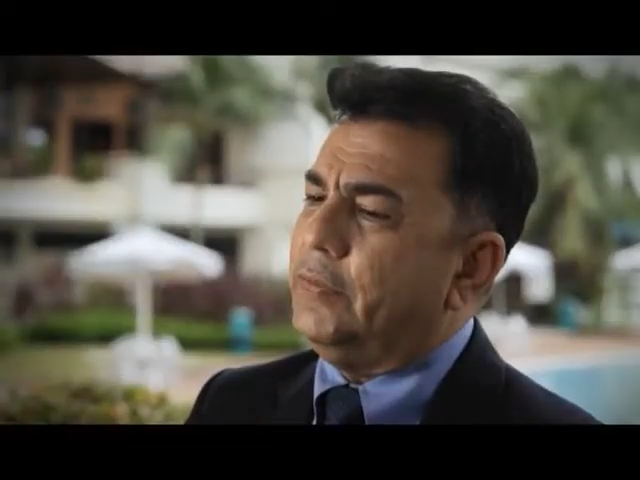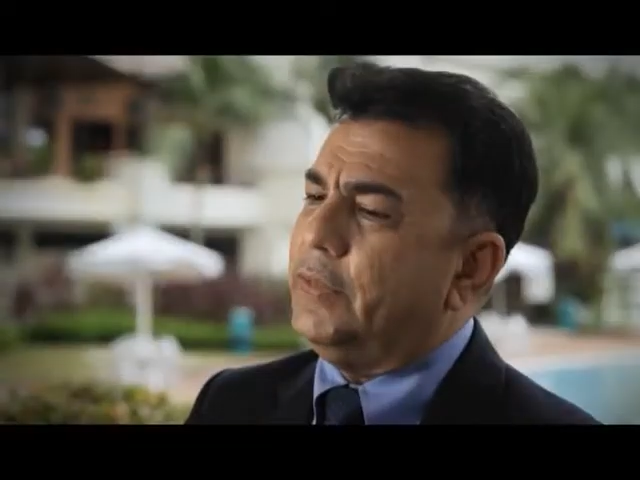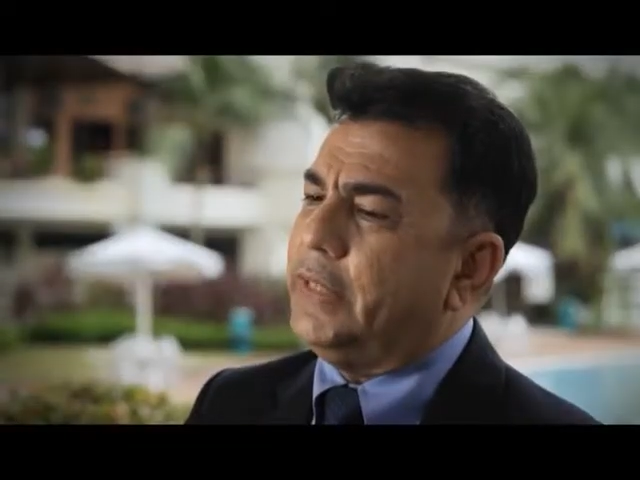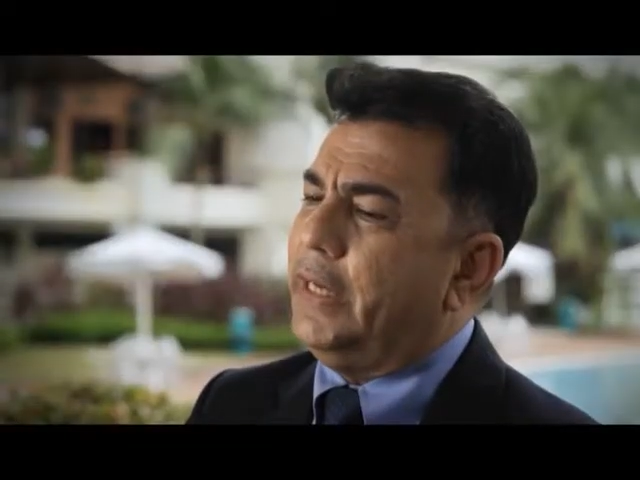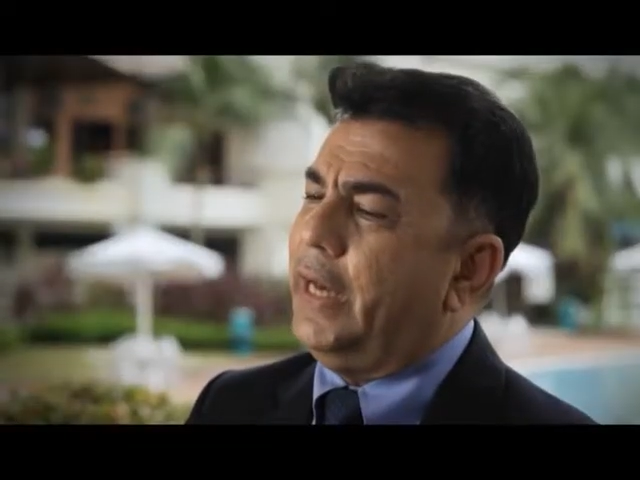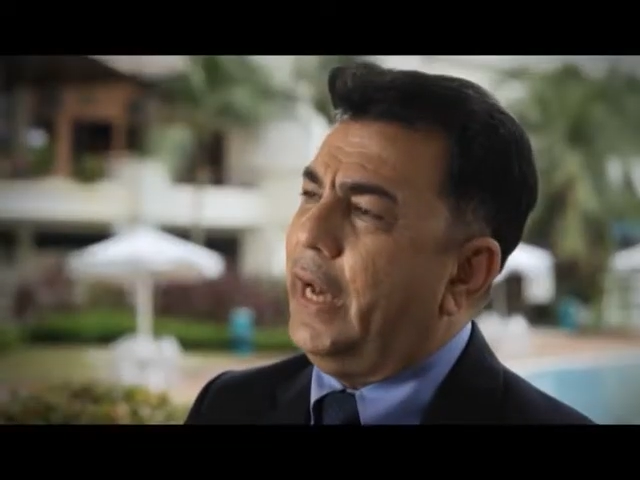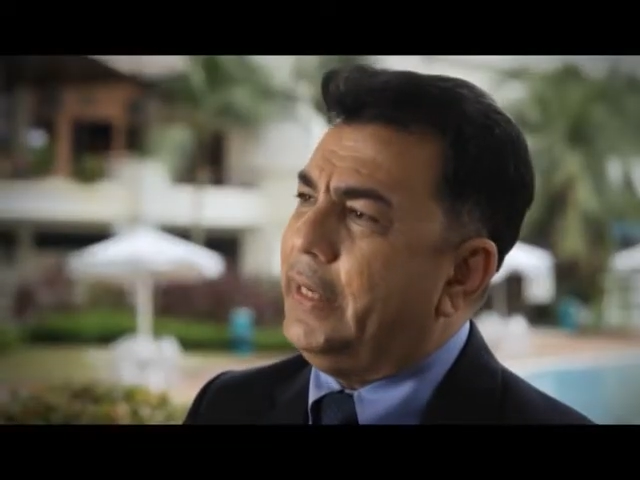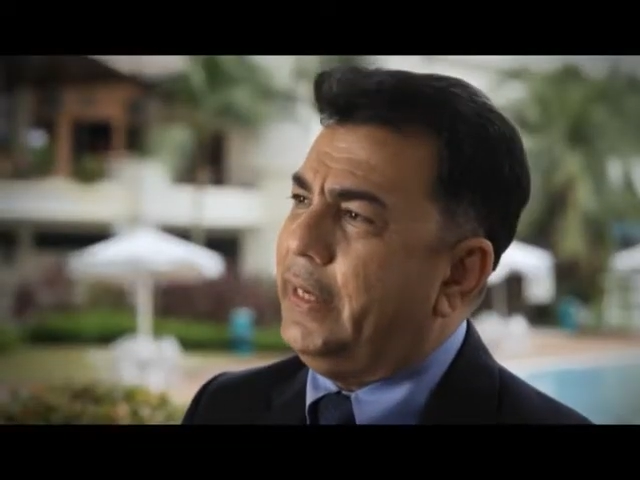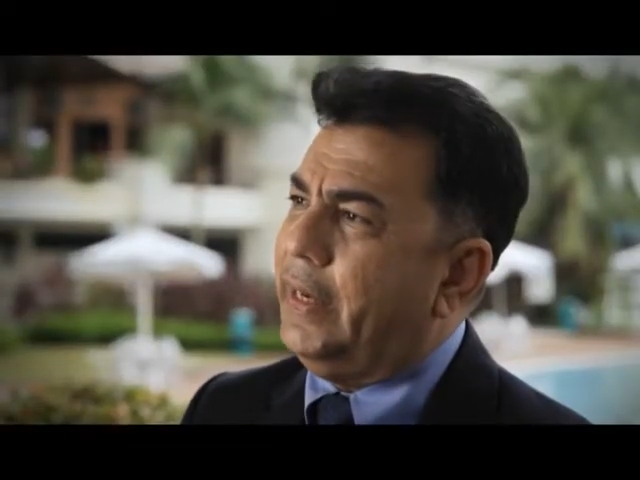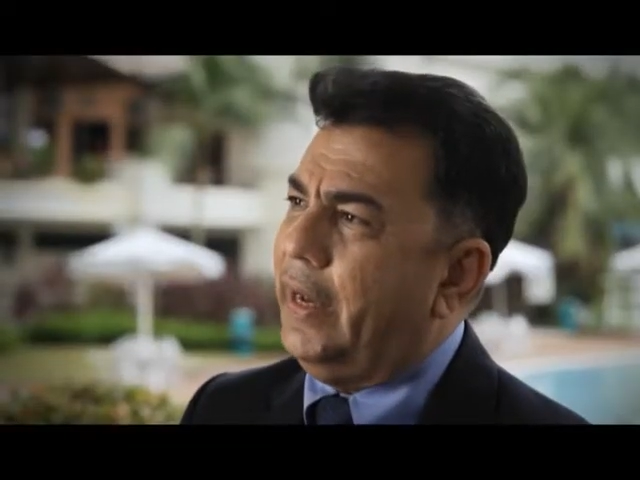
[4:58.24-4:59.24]
working
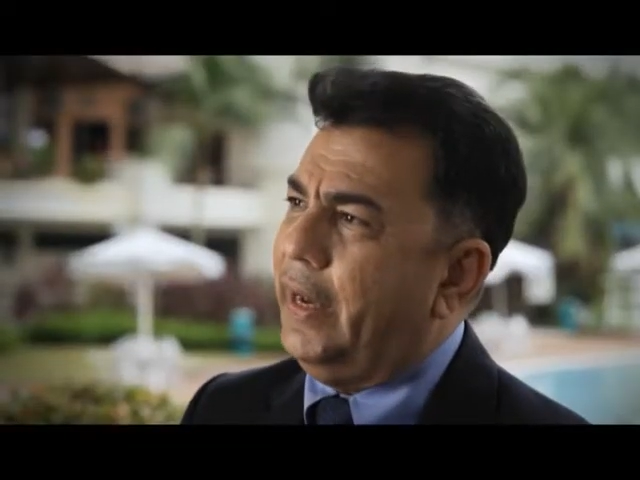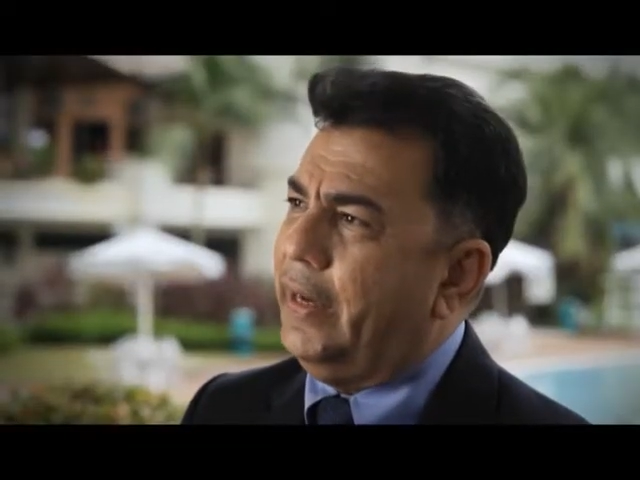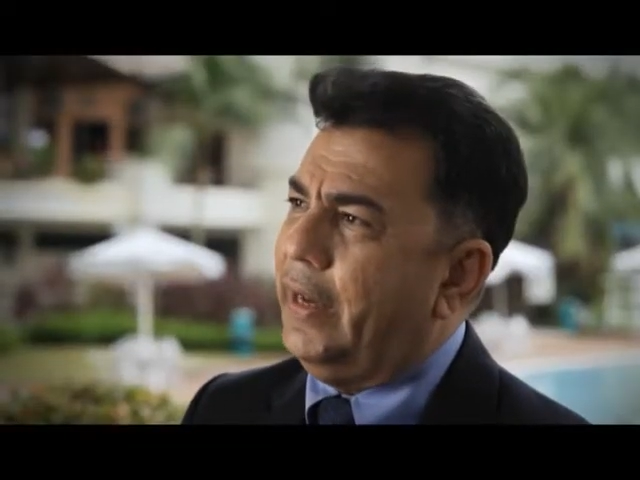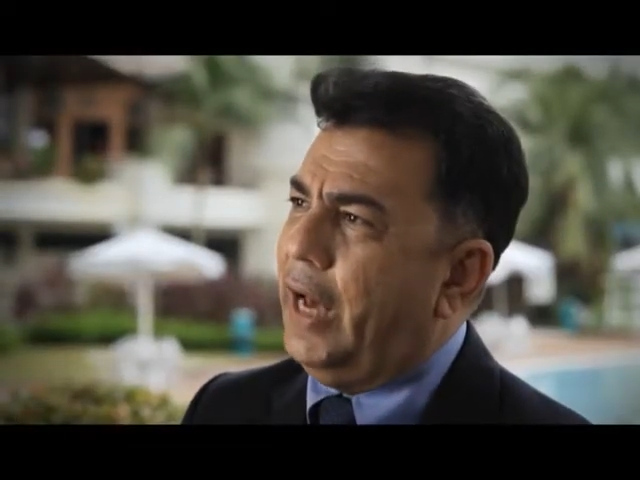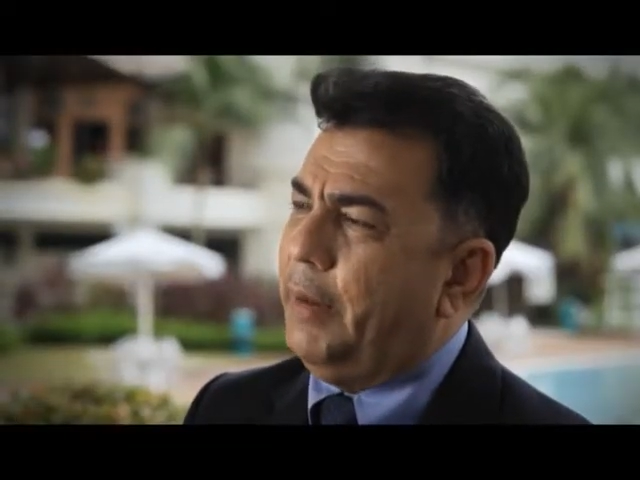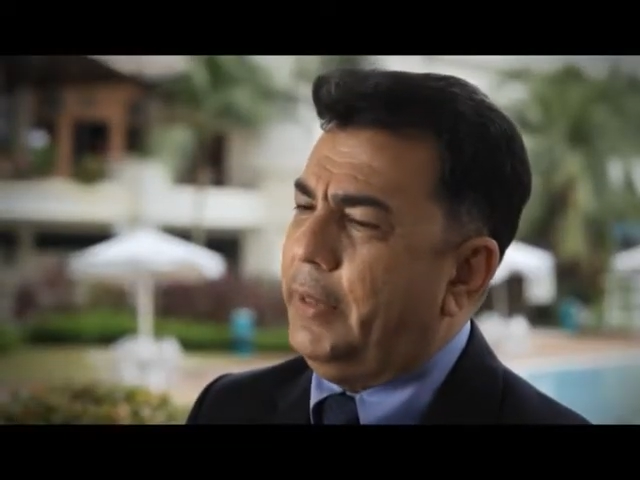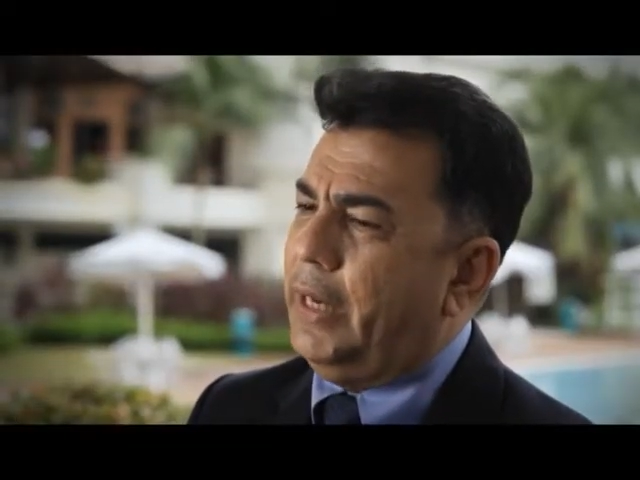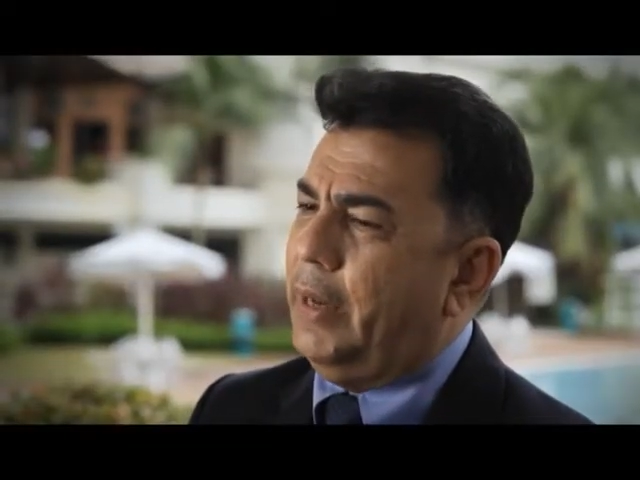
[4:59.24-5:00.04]
hand in hand, arm in